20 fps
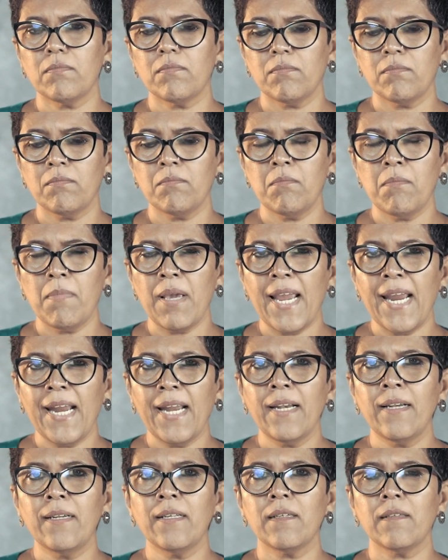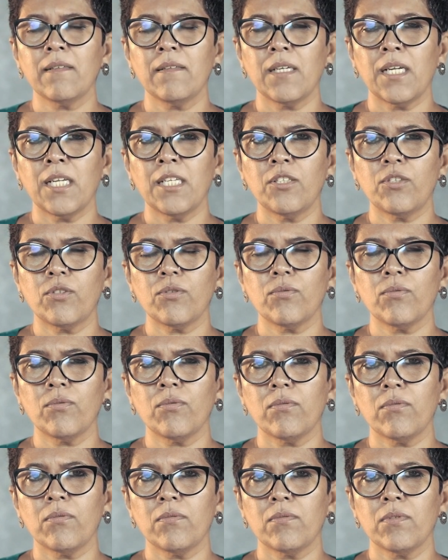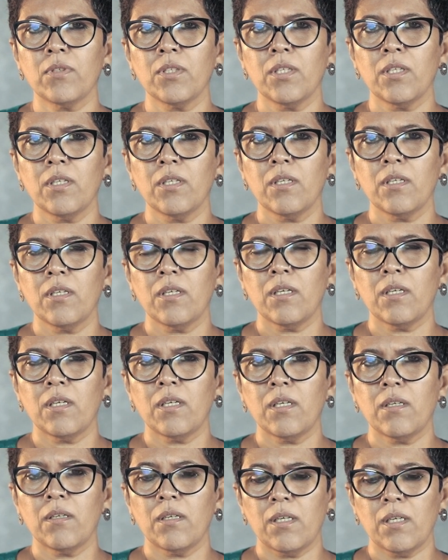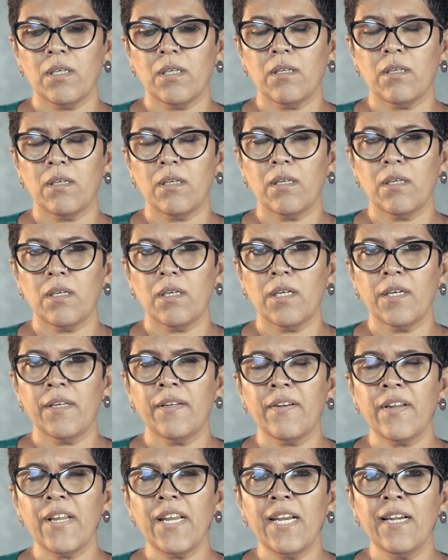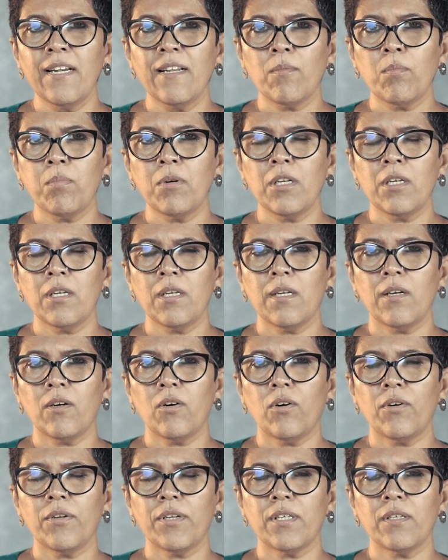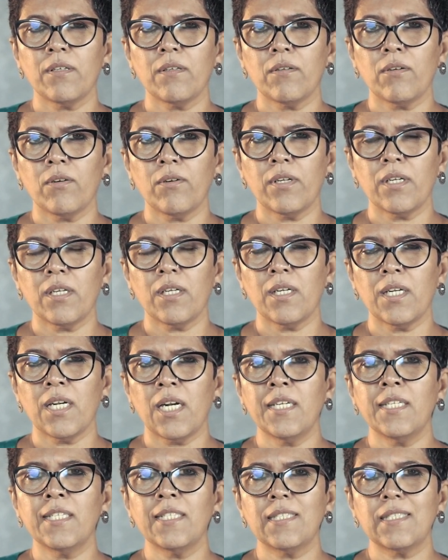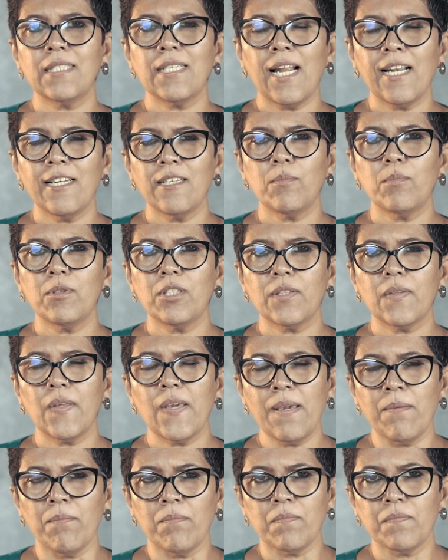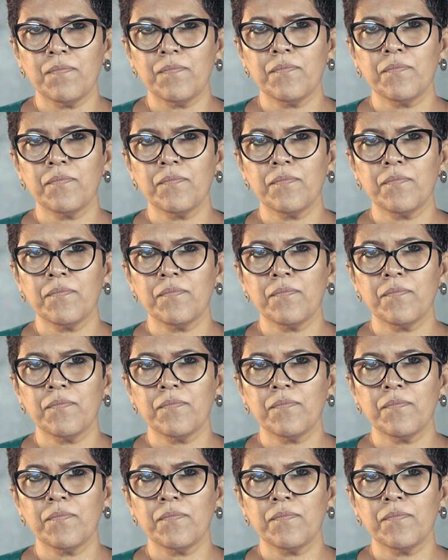made into a readable or an understandable theme?